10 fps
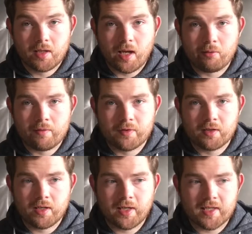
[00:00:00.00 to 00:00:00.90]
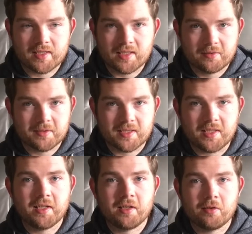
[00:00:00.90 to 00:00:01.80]
However, I guess this was the
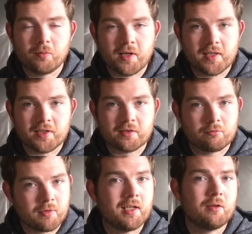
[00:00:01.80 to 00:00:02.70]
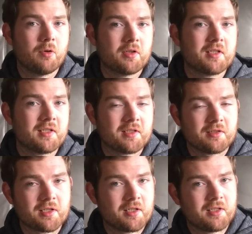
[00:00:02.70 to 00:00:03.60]
year where they just really wanted
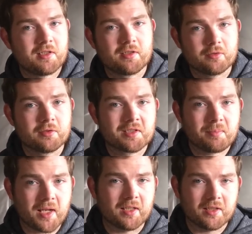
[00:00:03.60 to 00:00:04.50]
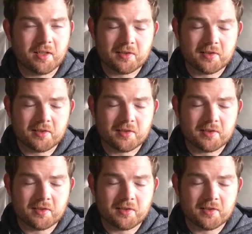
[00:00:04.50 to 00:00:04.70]
to turn Zords pink,